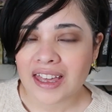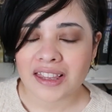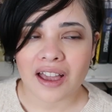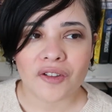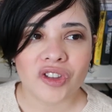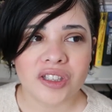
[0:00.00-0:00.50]

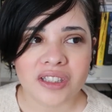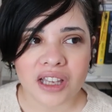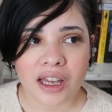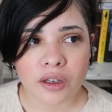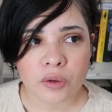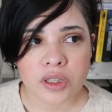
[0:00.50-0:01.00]
Now this
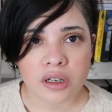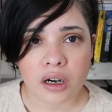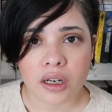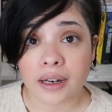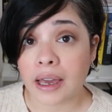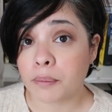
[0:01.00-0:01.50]
tag was
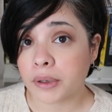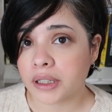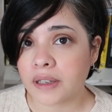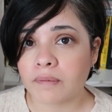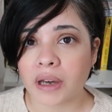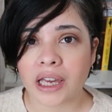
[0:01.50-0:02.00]
started, I
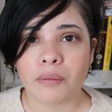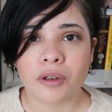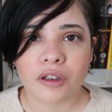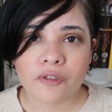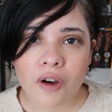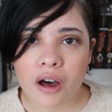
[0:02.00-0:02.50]
believe, by
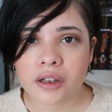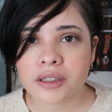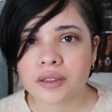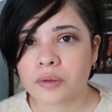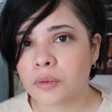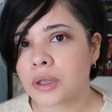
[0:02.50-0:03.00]
Emily
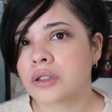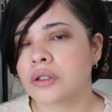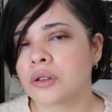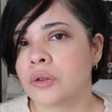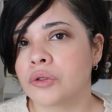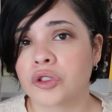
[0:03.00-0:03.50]
Fox,
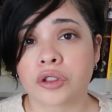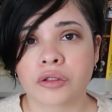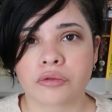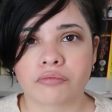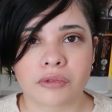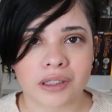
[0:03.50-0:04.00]
whose
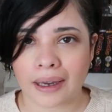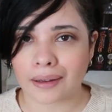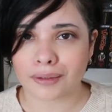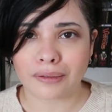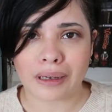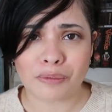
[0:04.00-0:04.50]

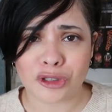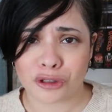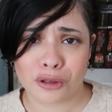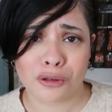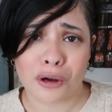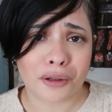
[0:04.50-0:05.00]
channel I'm
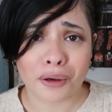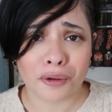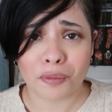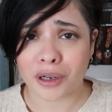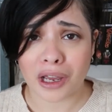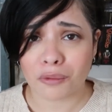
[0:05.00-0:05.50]
sure you all
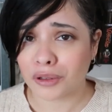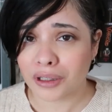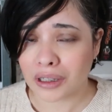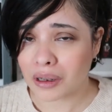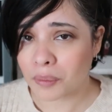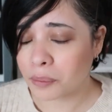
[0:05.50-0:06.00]
know, but I
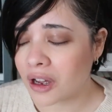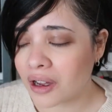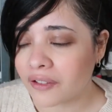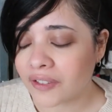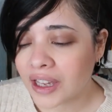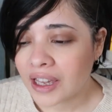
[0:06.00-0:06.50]
link up
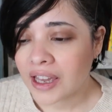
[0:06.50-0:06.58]
above.